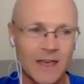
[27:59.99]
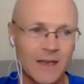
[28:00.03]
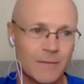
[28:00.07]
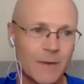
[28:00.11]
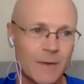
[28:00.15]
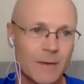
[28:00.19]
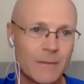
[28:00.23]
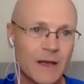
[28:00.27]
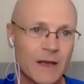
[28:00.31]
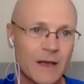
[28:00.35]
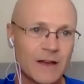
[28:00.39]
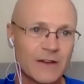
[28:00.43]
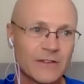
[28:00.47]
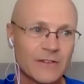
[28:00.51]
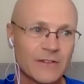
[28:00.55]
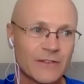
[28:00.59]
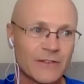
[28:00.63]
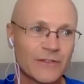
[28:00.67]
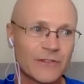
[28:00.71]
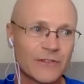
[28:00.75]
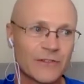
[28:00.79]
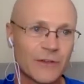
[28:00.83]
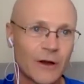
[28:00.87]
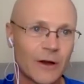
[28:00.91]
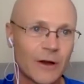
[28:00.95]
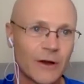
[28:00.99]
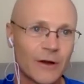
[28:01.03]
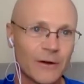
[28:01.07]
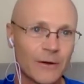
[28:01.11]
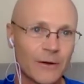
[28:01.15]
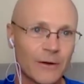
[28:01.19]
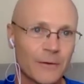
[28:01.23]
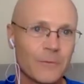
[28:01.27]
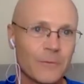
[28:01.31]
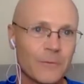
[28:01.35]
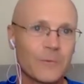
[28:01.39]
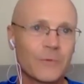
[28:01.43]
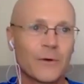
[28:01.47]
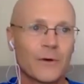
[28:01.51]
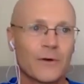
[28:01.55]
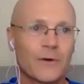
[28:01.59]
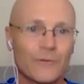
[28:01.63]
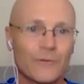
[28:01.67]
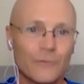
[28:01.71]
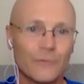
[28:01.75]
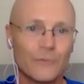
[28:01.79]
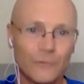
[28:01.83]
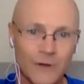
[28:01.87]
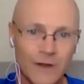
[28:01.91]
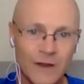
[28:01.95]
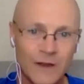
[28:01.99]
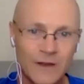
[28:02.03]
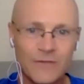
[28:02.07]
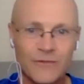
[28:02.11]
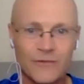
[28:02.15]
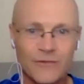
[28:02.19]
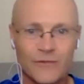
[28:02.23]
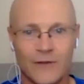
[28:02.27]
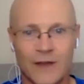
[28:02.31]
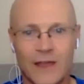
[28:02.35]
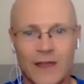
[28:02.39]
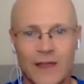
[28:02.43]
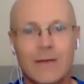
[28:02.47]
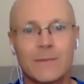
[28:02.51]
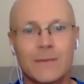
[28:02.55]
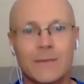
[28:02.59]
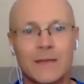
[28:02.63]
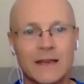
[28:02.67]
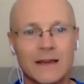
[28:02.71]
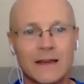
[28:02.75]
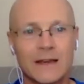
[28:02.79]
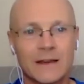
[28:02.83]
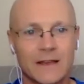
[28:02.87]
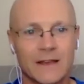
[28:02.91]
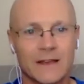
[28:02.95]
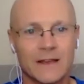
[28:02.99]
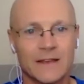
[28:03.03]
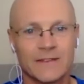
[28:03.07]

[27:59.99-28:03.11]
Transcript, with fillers: maybe I should start sort reframing